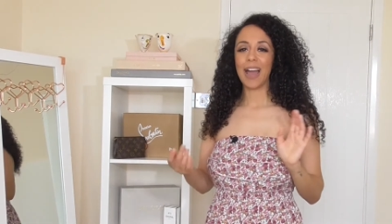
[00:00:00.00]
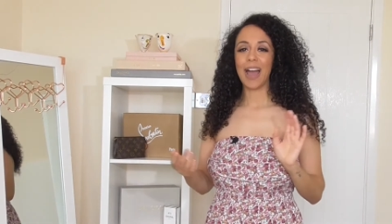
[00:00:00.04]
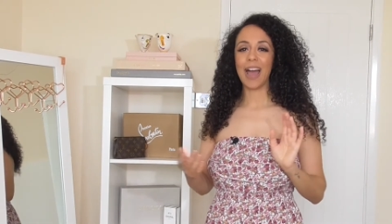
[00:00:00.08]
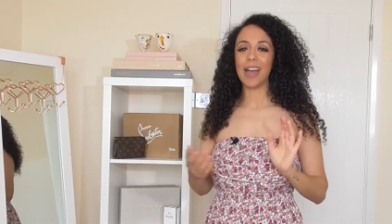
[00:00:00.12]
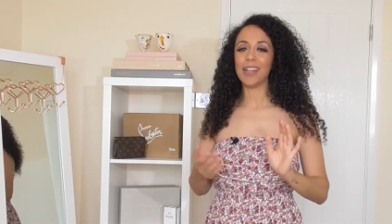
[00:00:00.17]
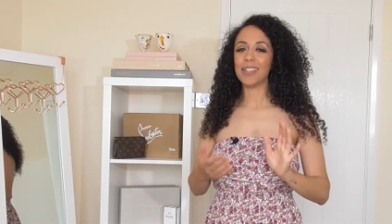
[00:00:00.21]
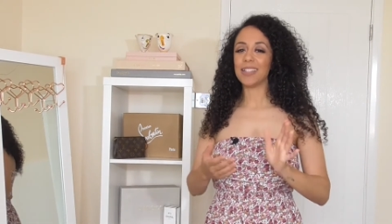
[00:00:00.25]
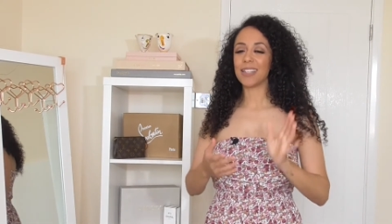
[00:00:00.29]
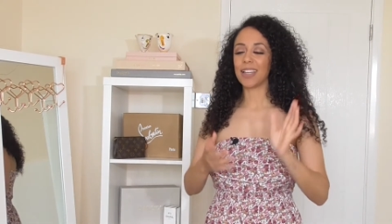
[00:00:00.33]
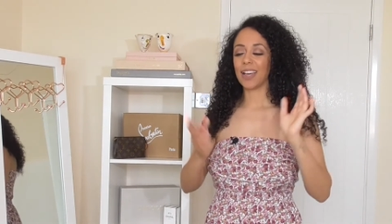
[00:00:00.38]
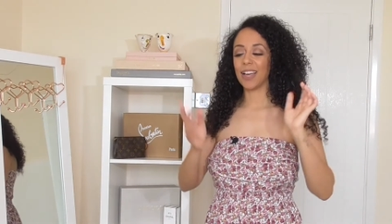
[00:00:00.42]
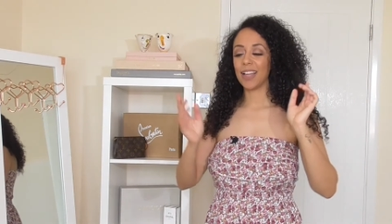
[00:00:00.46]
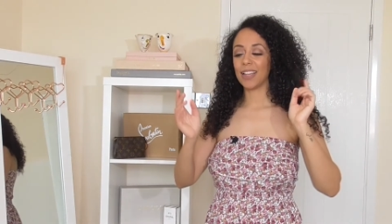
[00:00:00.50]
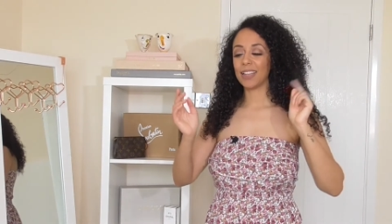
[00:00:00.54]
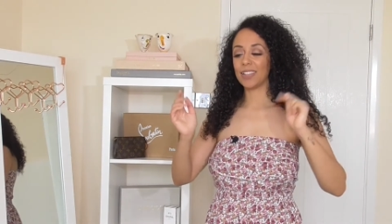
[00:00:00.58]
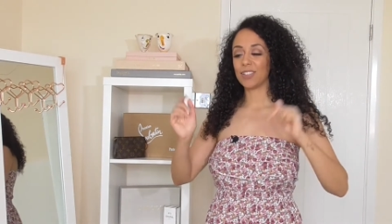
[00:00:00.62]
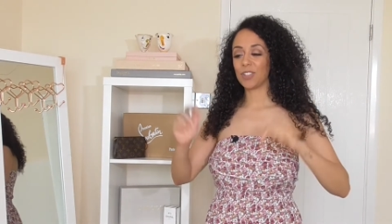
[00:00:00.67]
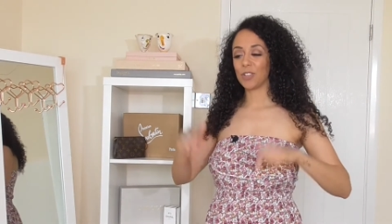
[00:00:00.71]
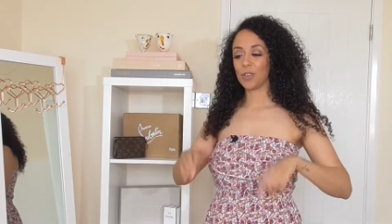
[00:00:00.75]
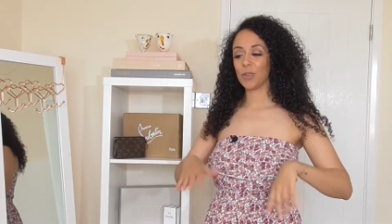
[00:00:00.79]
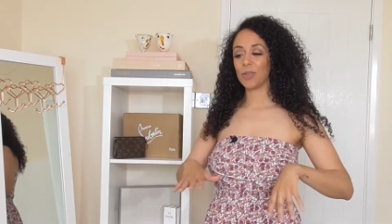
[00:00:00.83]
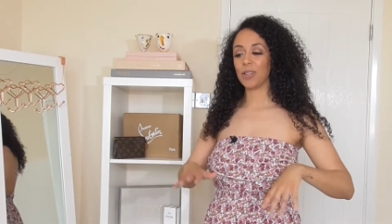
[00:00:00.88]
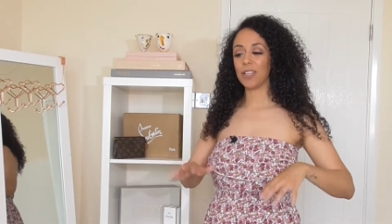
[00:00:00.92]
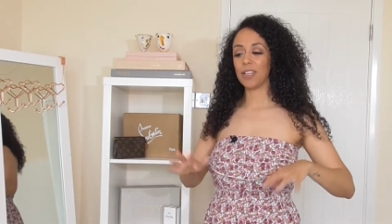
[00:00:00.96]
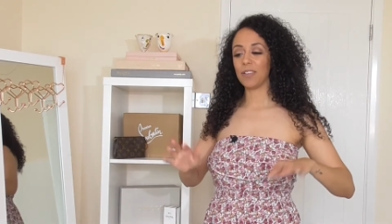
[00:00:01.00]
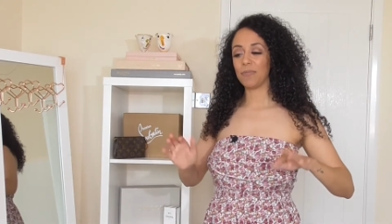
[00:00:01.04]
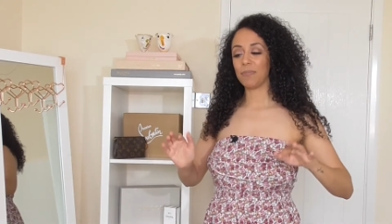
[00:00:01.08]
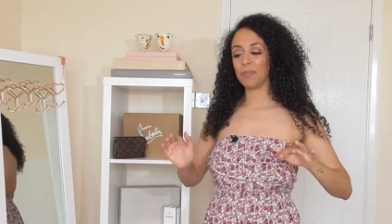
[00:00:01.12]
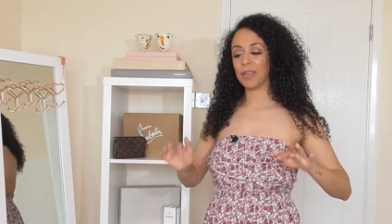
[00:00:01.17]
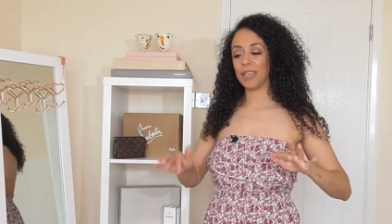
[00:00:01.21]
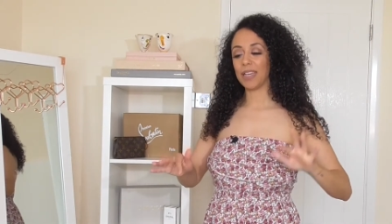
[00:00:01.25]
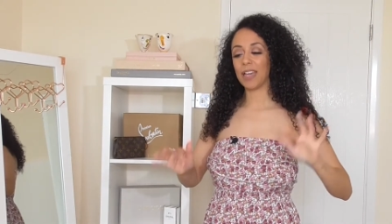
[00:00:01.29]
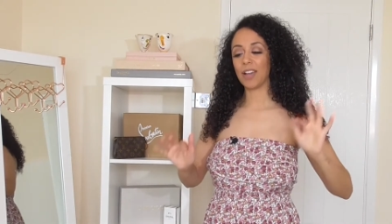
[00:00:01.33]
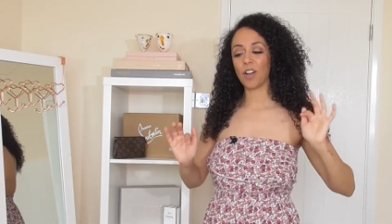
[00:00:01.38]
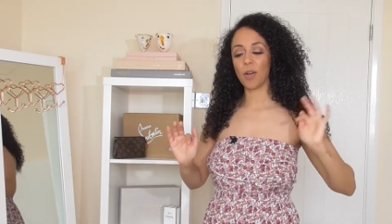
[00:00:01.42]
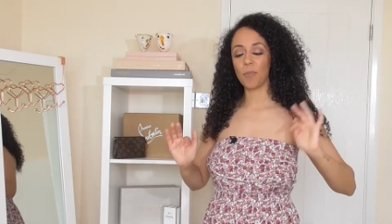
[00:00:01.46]
and uh, do leave
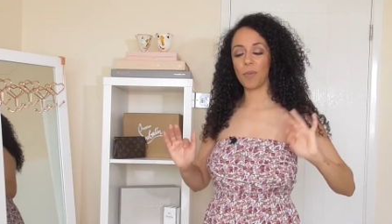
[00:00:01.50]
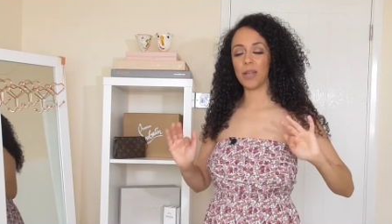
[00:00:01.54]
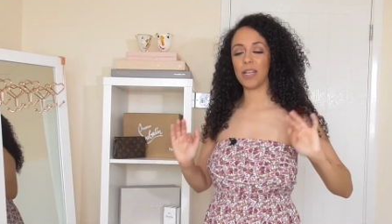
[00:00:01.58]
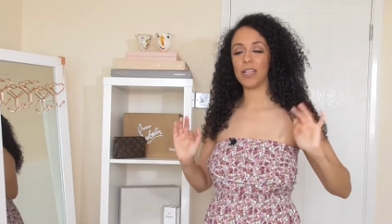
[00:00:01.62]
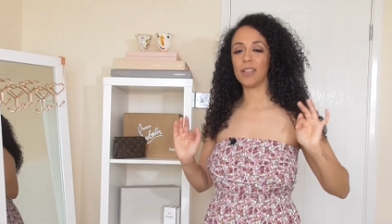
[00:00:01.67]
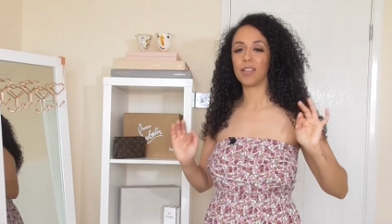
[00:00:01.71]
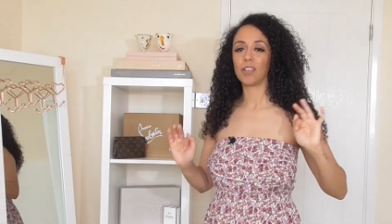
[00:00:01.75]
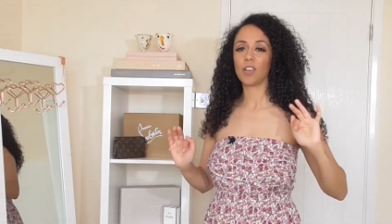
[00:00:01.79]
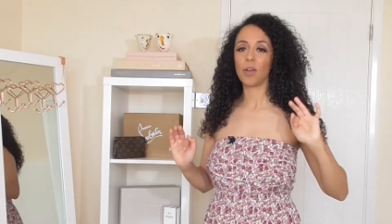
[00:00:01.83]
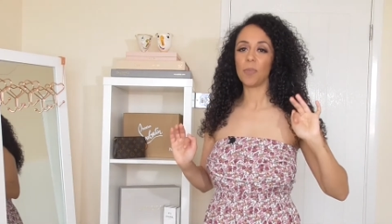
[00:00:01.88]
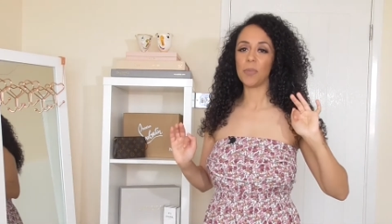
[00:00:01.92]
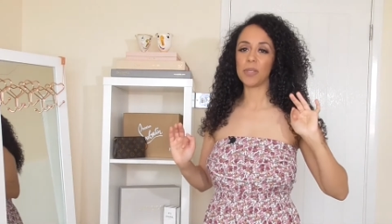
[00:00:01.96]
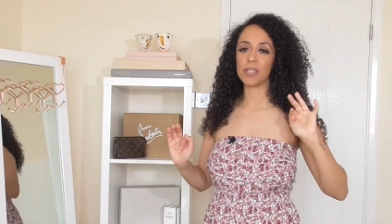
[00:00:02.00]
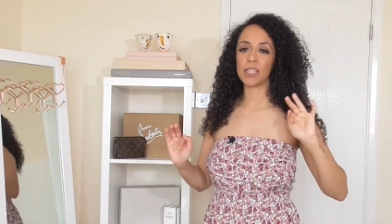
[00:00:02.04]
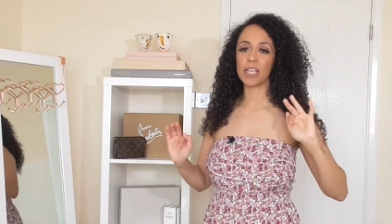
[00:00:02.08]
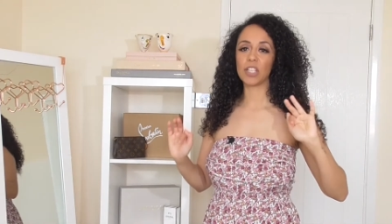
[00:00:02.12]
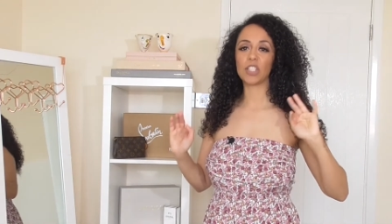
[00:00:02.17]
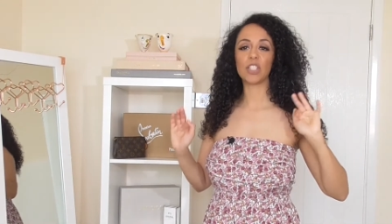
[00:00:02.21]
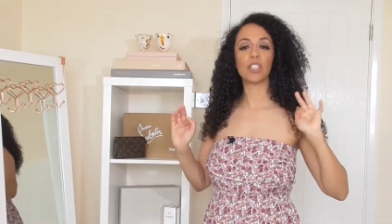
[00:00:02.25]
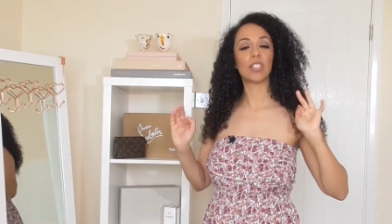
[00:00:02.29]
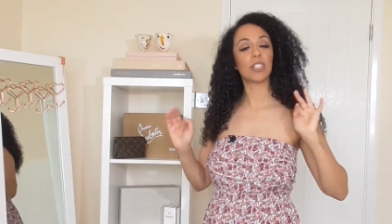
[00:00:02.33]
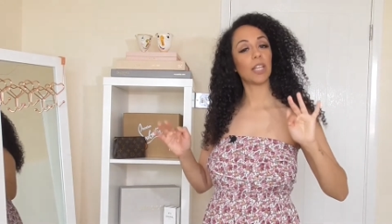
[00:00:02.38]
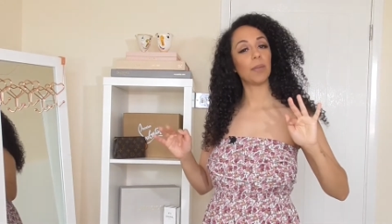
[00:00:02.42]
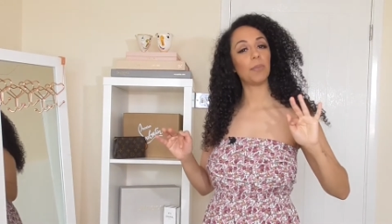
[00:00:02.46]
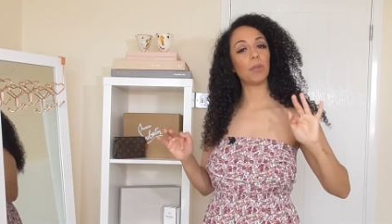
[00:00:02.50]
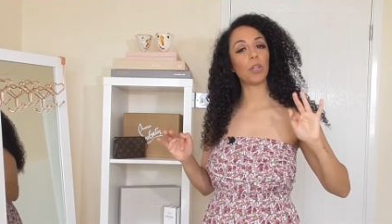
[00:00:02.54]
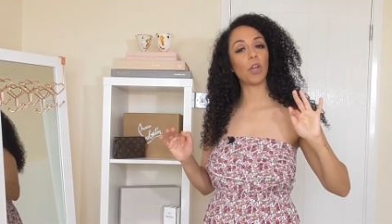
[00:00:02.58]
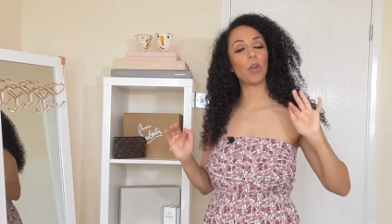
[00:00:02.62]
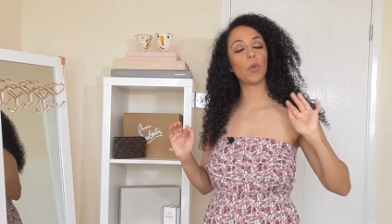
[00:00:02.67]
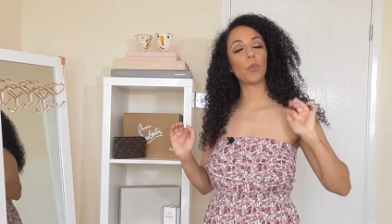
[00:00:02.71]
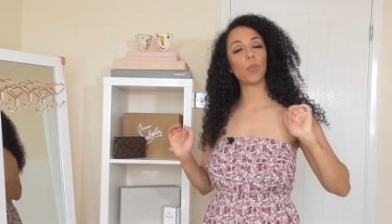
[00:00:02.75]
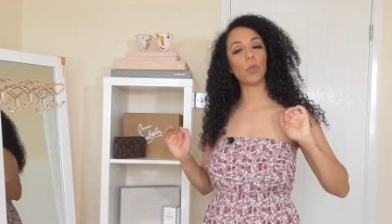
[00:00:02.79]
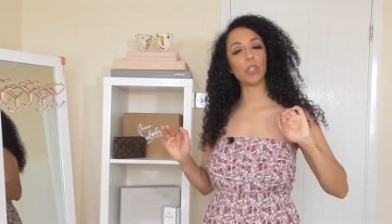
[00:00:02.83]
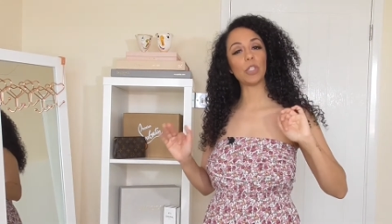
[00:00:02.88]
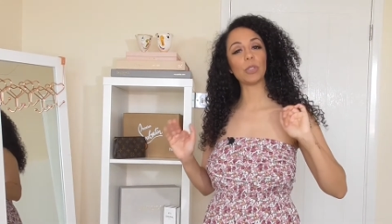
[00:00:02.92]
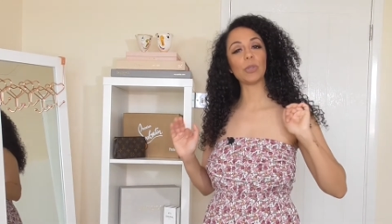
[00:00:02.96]
me a comment in the comment section to let me
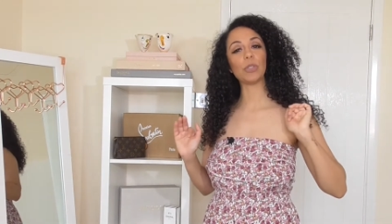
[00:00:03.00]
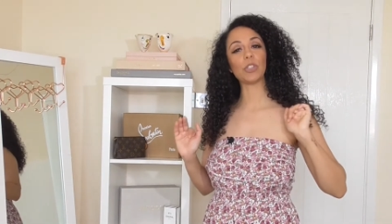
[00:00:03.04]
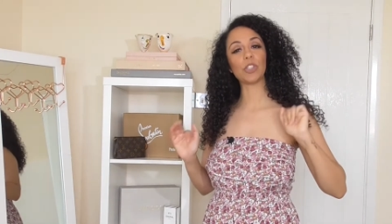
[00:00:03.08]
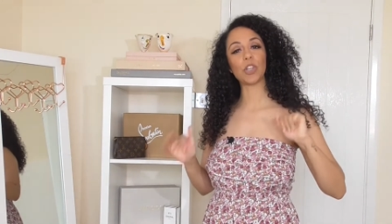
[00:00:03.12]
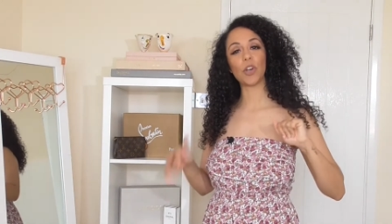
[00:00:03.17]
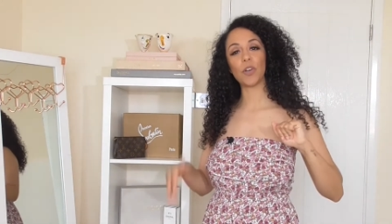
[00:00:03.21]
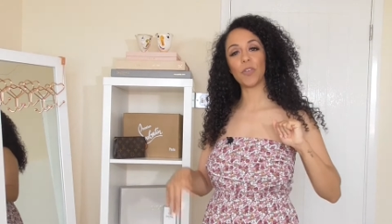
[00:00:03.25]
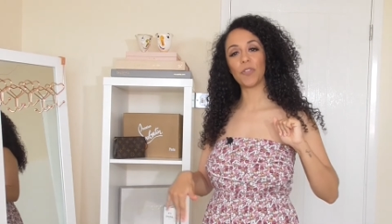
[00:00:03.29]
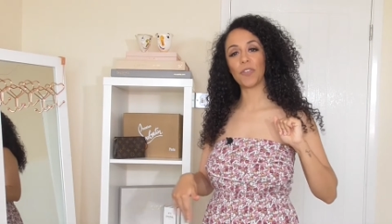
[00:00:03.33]
know which was your